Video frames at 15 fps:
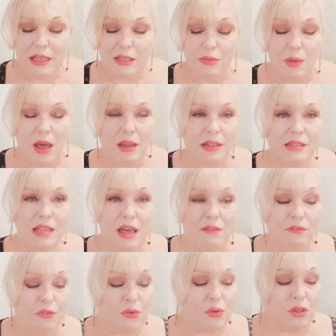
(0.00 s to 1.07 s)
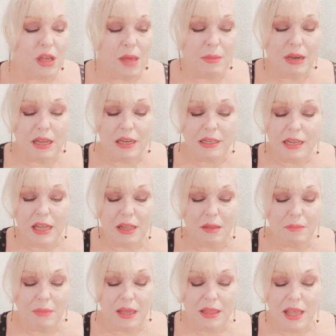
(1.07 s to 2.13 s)
as well as that fool coming in
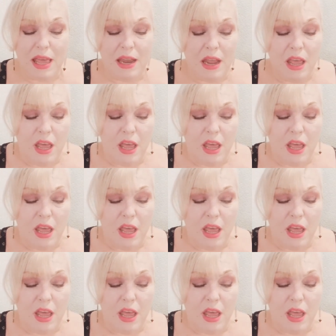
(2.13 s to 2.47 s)
telling me that,